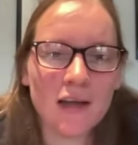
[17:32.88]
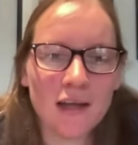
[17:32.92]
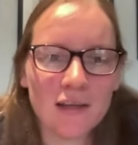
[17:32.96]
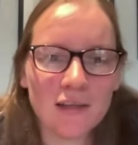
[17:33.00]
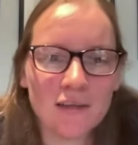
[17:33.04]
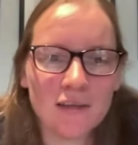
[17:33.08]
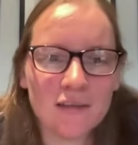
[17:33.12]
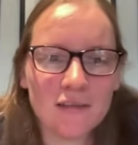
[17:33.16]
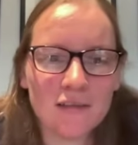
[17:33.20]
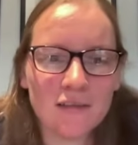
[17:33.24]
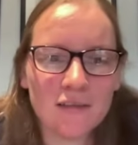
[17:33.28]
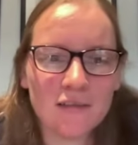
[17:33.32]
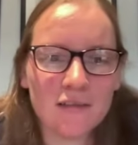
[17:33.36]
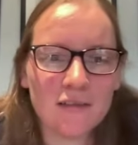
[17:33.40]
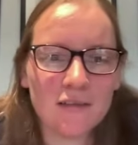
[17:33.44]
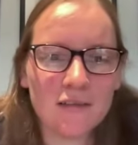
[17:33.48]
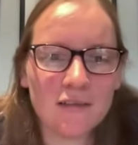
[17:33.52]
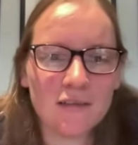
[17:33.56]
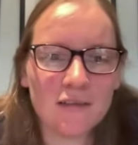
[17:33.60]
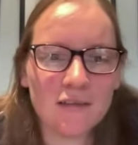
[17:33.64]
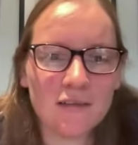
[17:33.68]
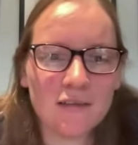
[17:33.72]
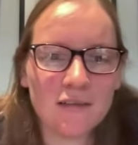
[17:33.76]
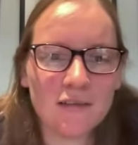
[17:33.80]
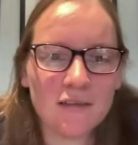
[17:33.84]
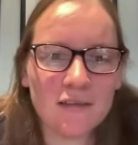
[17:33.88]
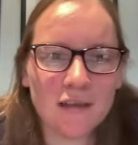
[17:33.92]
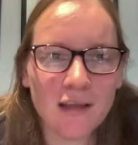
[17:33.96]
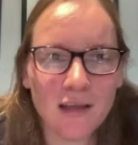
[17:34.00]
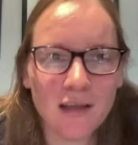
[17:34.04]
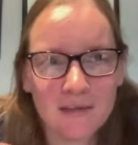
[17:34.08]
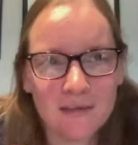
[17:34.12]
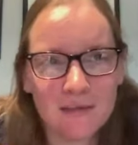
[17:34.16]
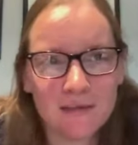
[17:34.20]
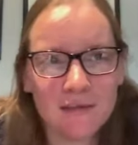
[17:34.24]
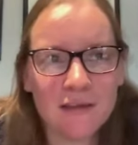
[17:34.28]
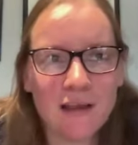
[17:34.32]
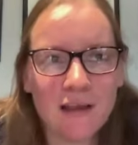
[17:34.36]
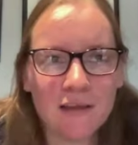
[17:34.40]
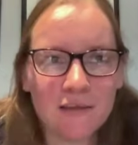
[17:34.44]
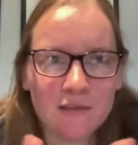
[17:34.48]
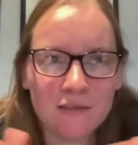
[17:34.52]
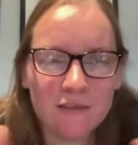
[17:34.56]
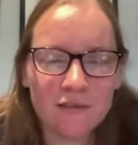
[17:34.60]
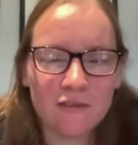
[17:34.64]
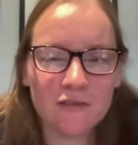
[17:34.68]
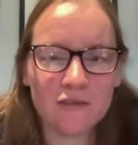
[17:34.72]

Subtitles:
And that's